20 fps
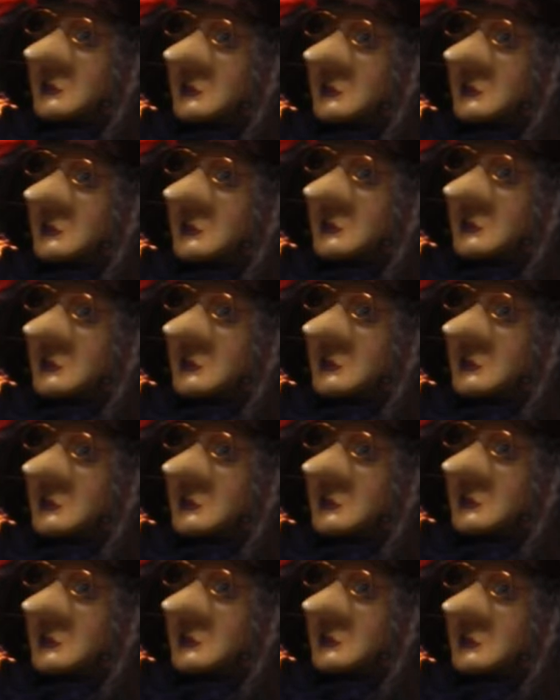
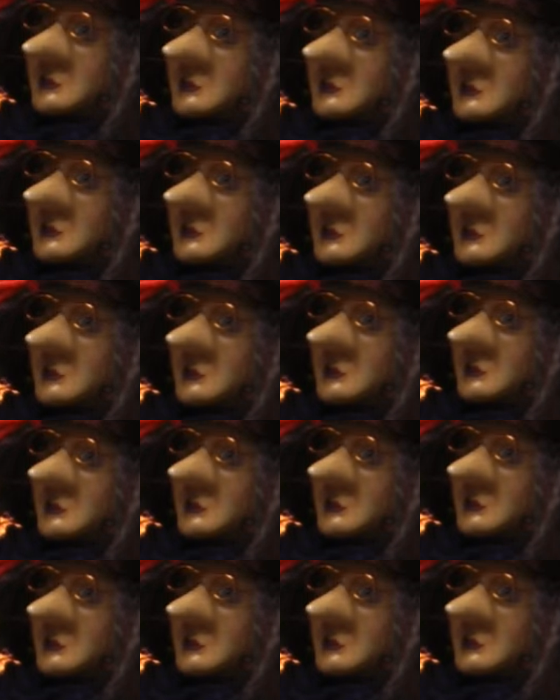
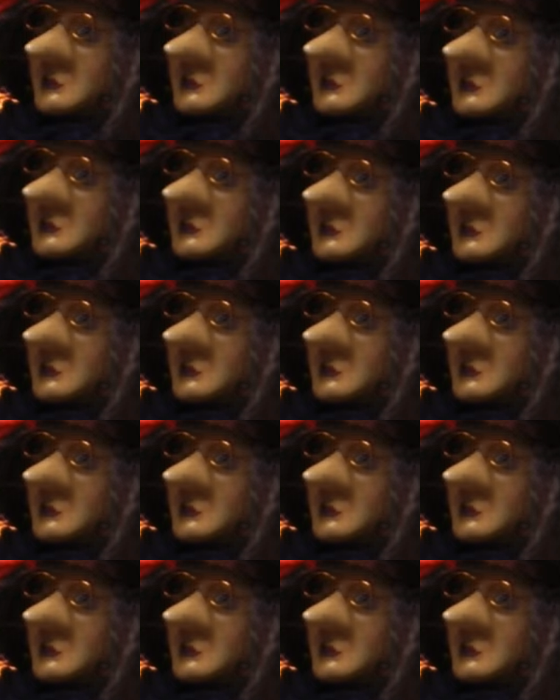No one is speaking in this clip.